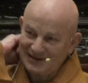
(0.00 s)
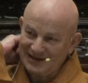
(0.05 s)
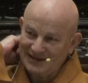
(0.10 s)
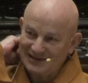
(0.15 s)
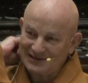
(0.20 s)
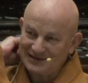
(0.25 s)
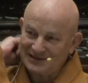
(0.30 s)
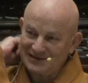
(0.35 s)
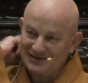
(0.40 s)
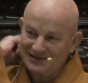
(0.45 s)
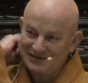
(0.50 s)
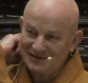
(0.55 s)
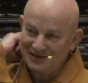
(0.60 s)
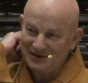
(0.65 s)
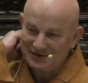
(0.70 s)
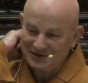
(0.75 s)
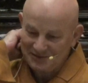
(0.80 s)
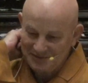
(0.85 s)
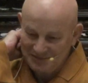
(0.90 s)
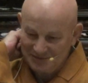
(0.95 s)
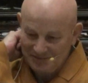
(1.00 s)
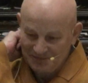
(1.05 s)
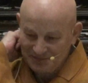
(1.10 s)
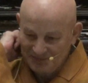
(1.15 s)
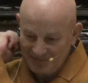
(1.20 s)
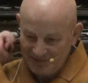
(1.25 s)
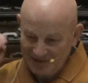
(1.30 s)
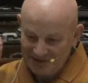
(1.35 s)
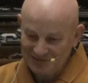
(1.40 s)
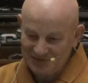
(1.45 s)
clarity. Hmm,
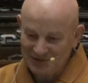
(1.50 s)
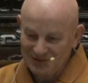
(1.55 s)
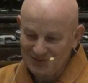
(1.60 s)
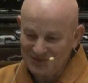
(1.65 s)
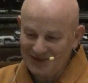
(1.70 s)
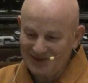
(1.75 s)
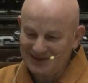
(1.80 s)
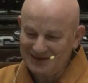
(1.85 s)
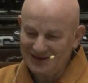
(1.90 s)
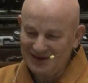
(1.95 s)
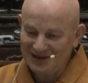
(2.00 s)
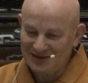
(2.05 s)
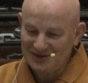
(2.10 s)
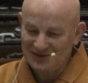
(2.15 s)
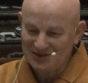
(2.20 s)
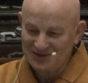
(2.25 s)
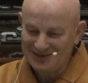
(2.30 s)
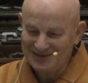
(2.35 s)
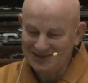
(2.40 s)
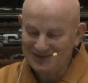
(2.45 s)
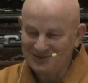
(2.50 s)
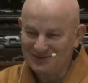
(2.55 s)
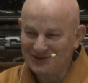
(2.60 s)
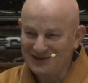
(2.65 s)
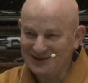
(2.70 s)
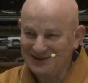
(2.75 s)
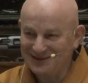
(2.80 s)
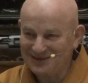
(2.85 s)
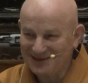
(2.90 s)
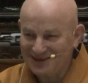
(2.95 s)
everybody has a
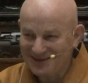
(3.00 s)
different